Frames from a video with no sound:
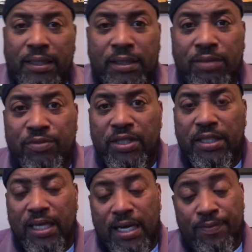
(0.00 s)

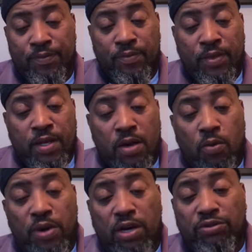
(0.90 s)
Alhamdulillah.
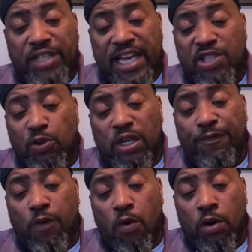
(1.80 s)
We're on day
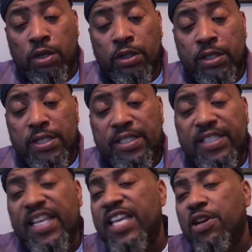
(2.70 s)
24.
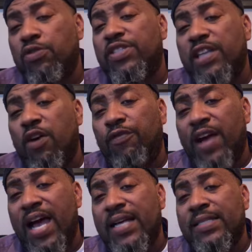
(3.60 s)
See yourself
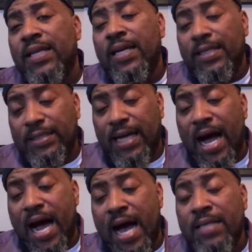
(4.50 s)
as
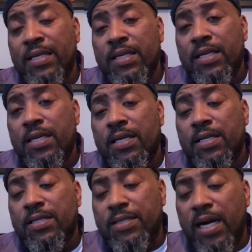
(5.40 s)
God
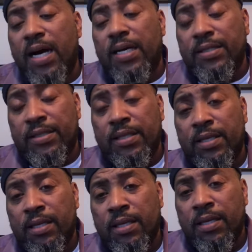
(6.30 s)
does.
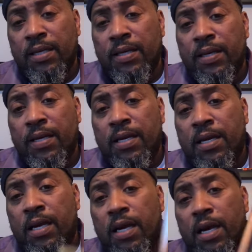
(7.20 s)

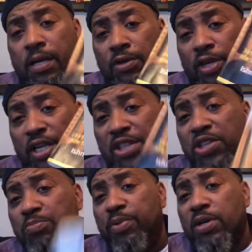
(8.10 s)
You can get
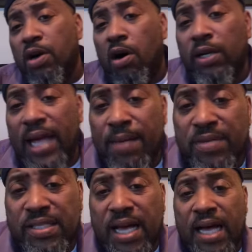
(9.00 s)
this book on
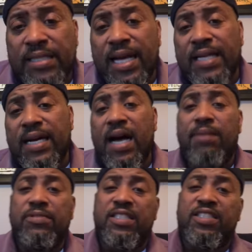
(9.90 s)

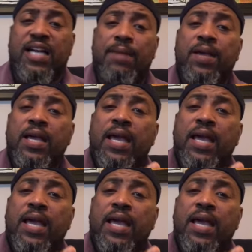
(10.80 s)
Amazon.com. Just type